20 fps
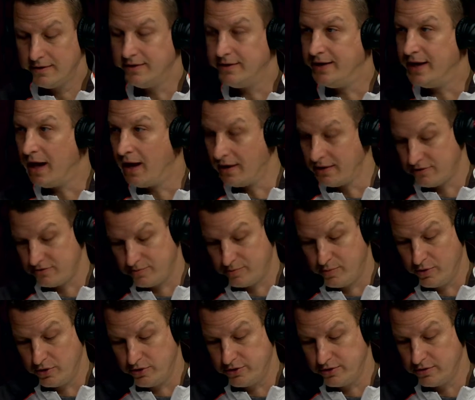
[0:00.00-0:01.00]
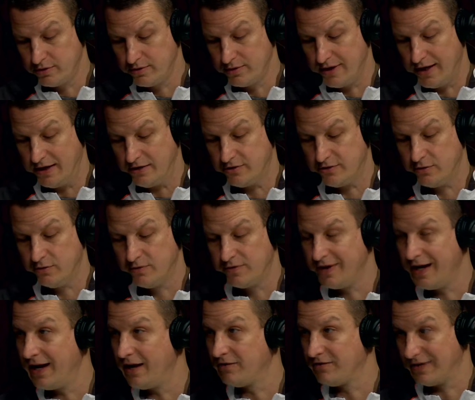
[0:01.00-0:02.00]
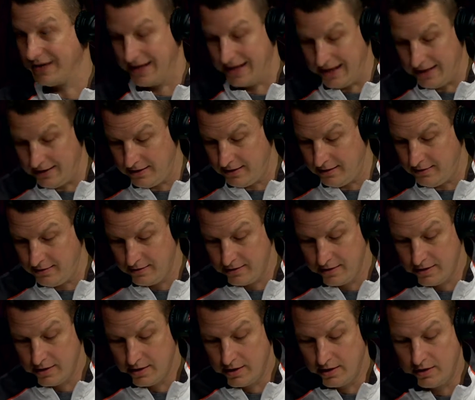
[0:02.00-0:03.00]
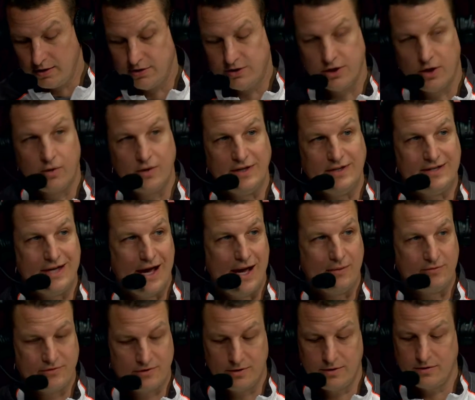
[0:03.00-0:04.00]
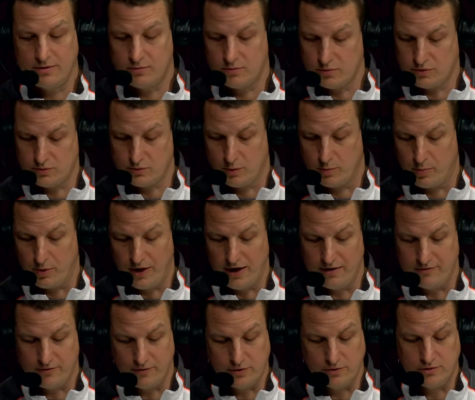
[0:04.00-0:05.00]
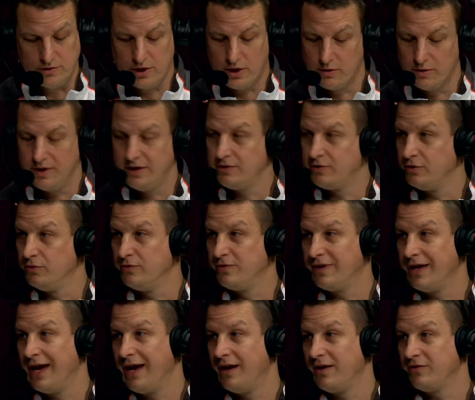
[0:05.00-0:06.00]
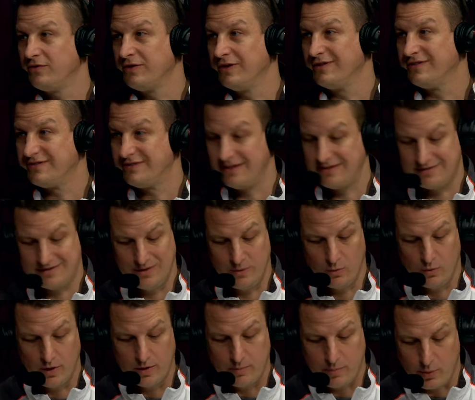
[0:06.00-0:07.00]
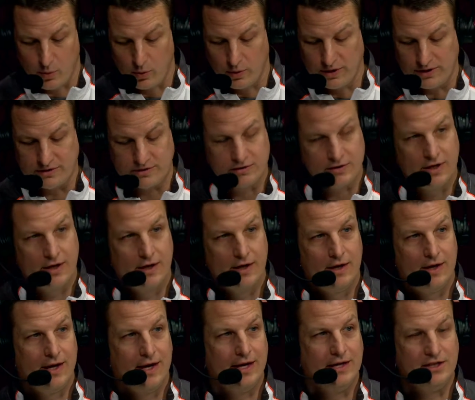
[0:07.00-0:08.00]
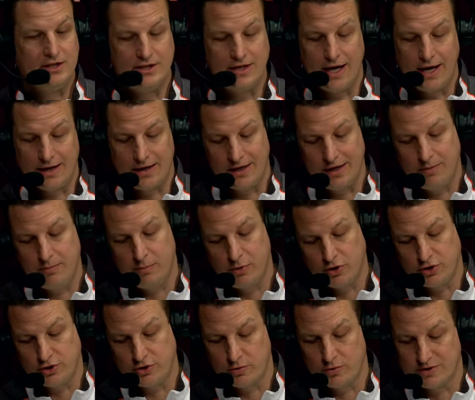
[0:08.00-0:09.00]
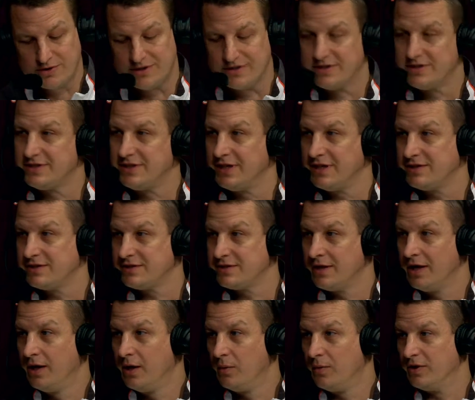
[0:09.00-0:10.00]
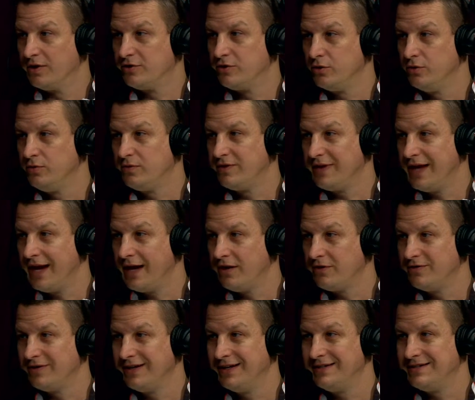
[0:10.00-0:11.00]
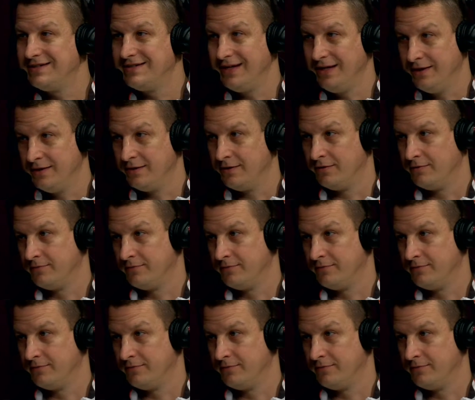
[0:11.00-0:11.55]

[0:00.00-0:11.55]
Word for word: Donis Butcher at 2,080. Jody Thompson, which we're praying for you, Jody, 2,061 points. Yes. And John Lee Butcher was the sixth with 2,010.